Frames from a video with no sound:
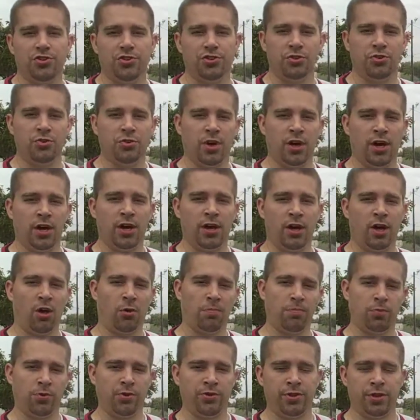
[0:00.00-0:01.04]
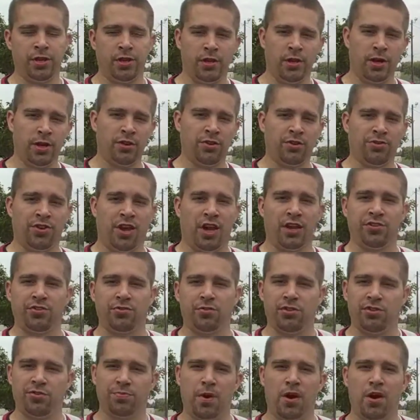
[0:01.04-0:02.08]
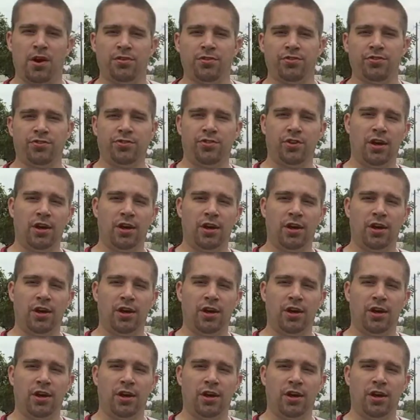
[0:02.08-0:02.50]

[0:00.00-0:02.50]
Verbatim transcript: to uh, help with the uh, disaster response.